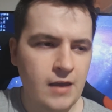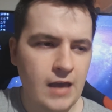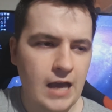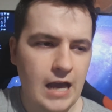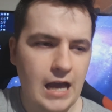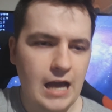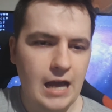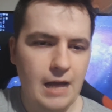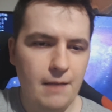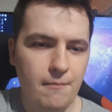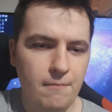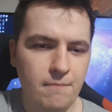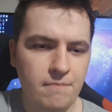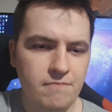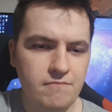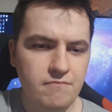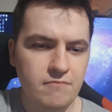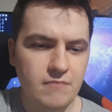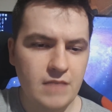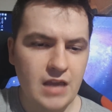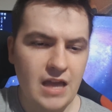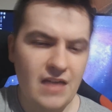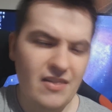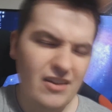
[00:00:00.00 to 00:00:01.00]
And
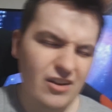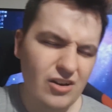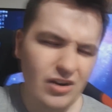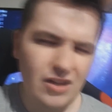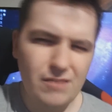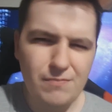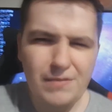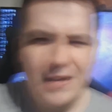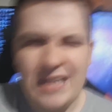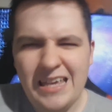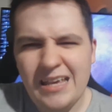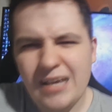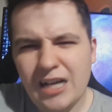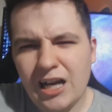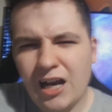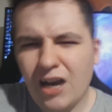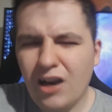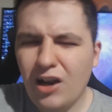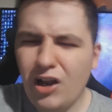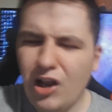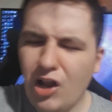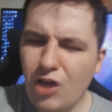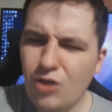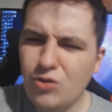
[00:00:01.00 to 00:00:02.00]
they're going to be
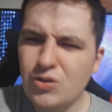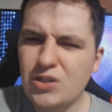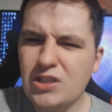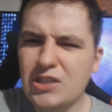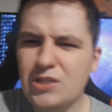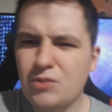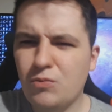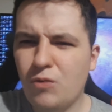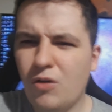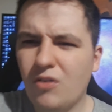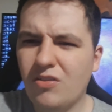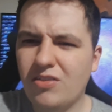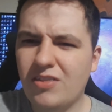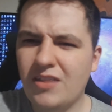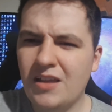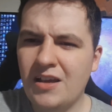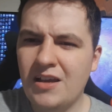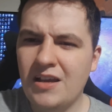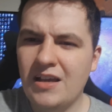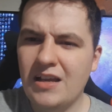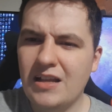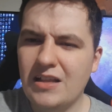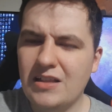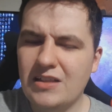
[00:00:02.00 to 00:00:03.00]
close to what
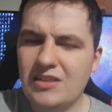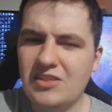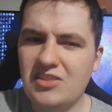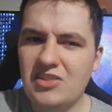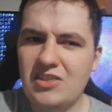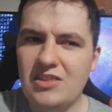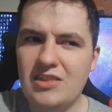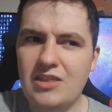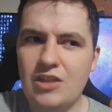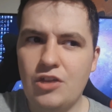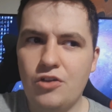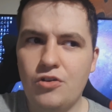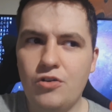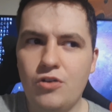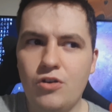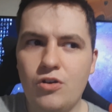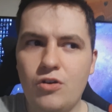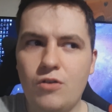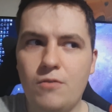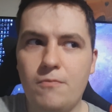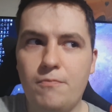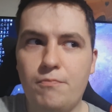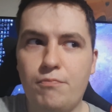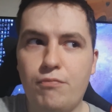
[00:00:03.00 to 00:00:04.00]

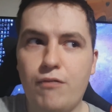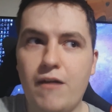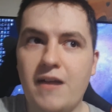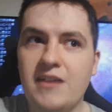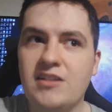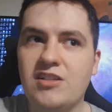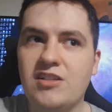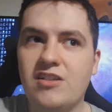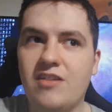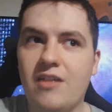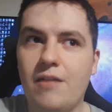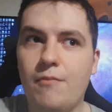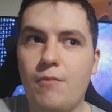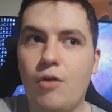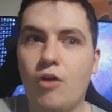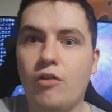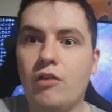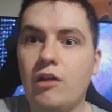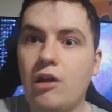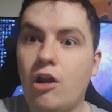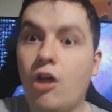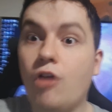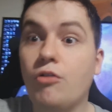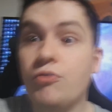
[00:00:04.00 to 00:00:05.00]
the price of them
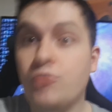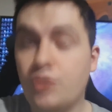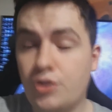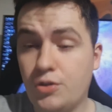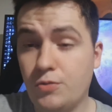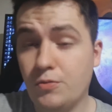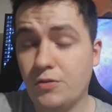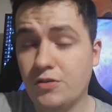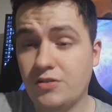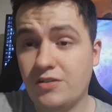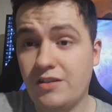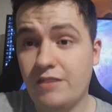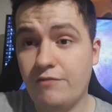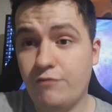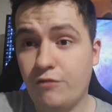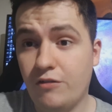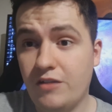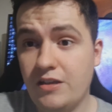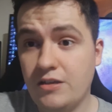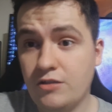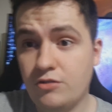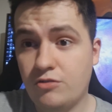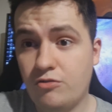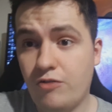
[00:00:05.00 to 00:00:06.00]
on launch was for
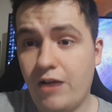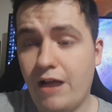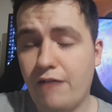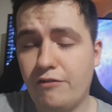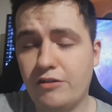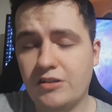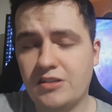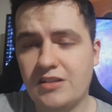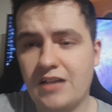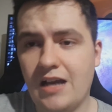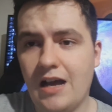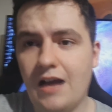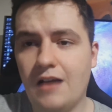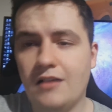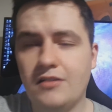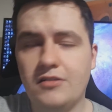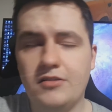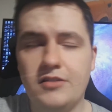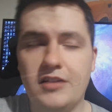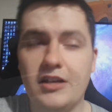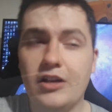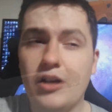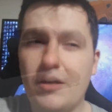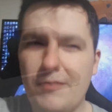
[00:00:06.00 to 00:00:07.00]
these graphics cards.
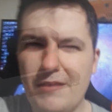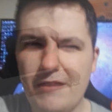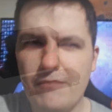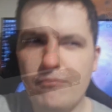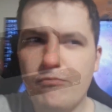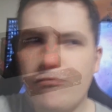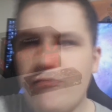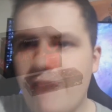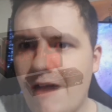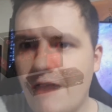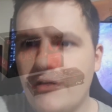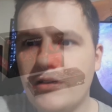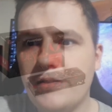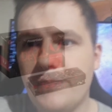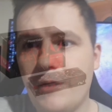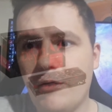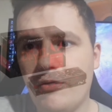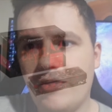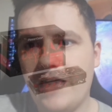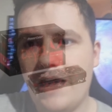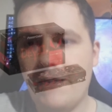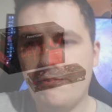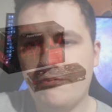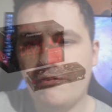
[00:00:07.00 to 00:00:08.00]
They're going to be around
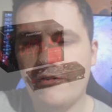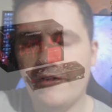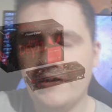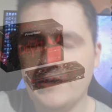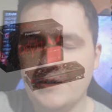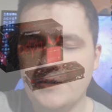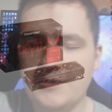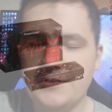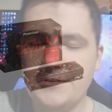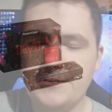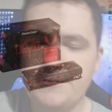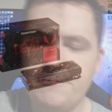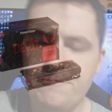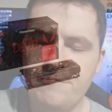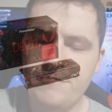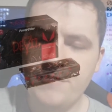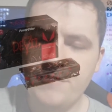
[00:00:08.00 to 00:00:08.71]
about that price.